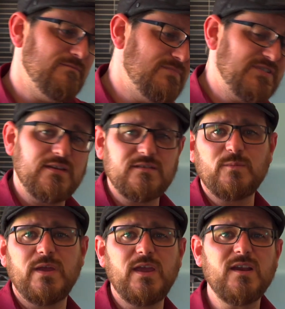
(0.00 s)
send it
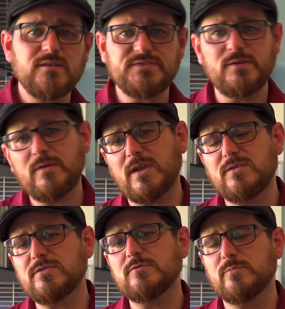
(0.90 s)
to me and I'll see what I
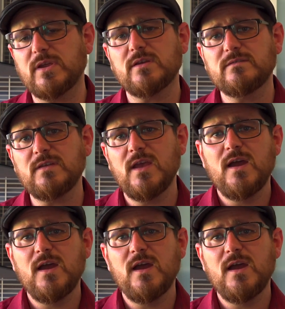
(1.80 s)
can do, because